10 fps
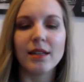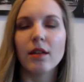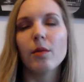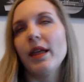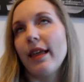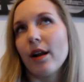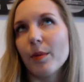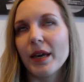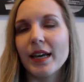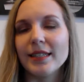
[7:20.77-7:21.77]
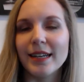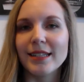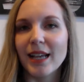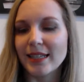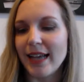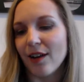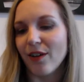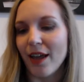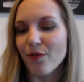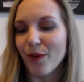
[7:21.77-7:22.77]
a little bit later because it is a
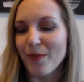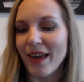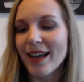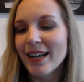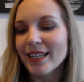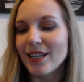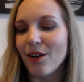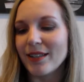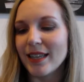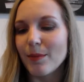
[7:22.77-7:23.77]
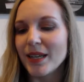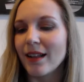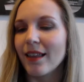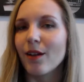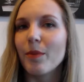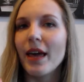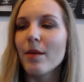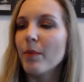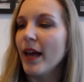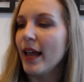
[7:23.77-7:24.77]
Saturday for me. So I slept in a little
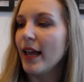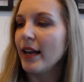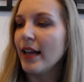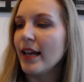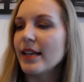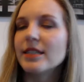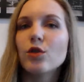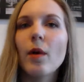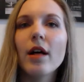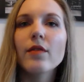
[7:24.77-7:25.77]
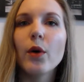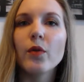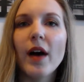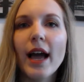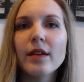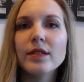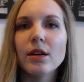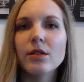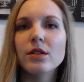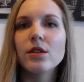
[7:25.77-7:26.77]
bit, but it is 12:05,
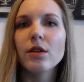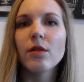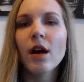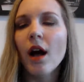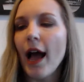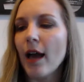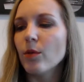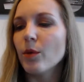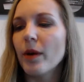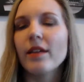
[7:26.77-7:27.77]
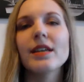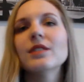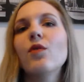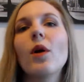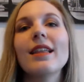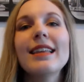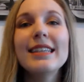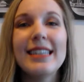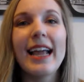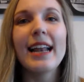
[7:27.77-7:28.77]
so it's noon. I will wear this for at
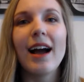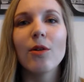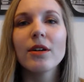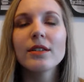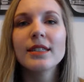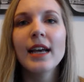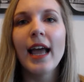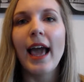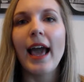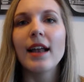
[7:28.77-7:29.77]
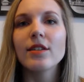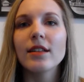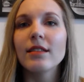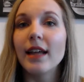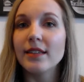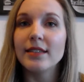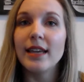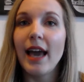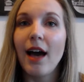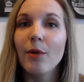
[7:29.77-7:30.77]
least 8 hours and let's
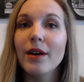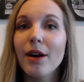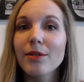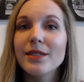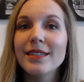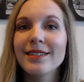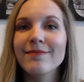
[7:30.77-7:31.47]
see how it goes.